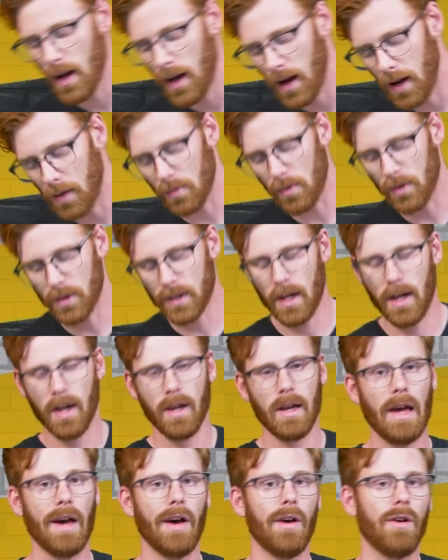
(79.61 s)
and we'll
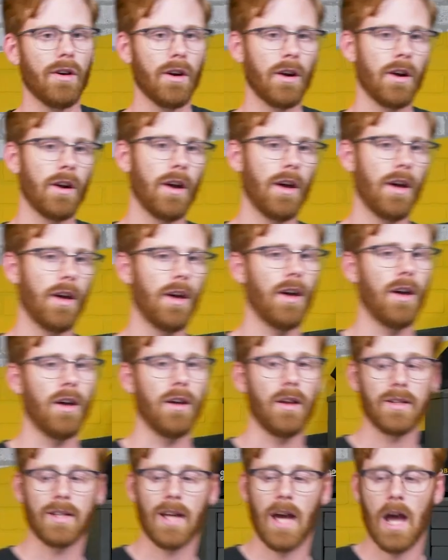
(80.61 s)
take our
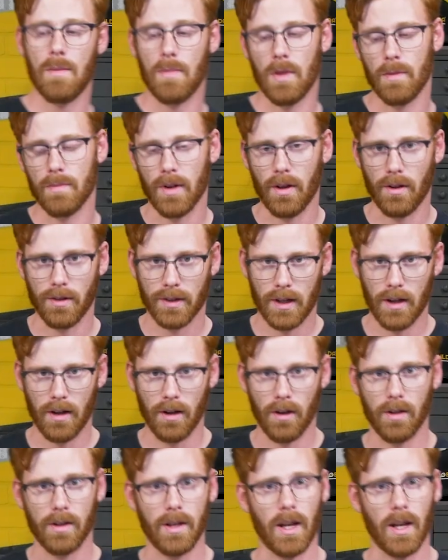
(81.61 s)
timing belt here.